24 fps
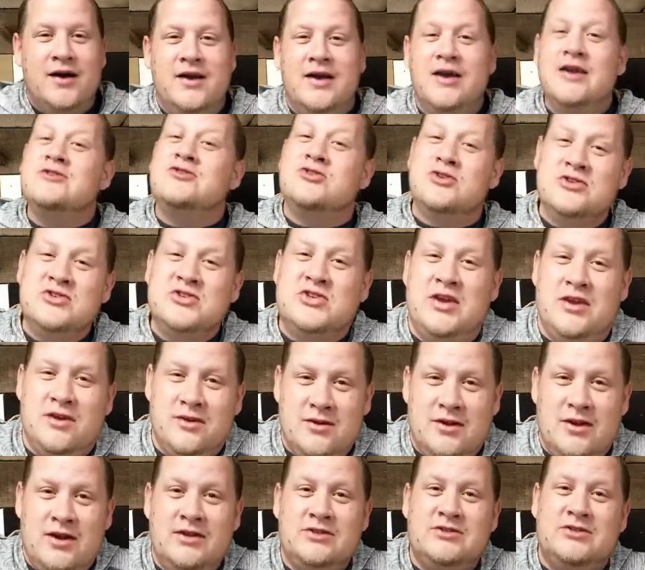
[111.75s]

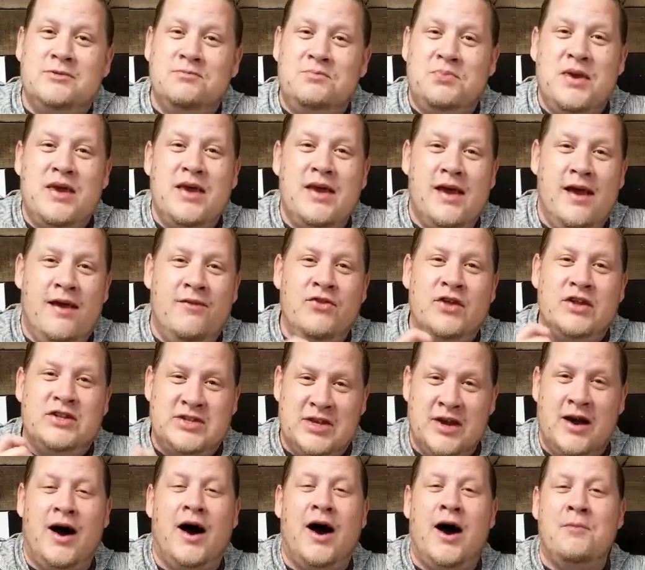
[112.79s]
Interestingly, to be in the
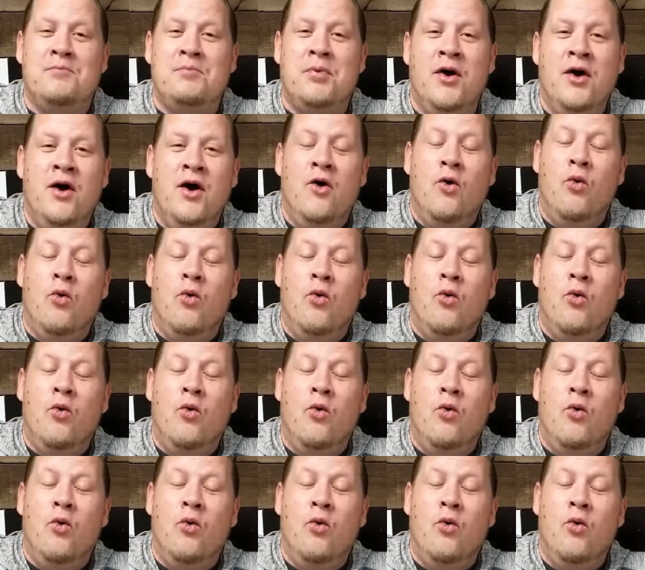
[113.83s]
top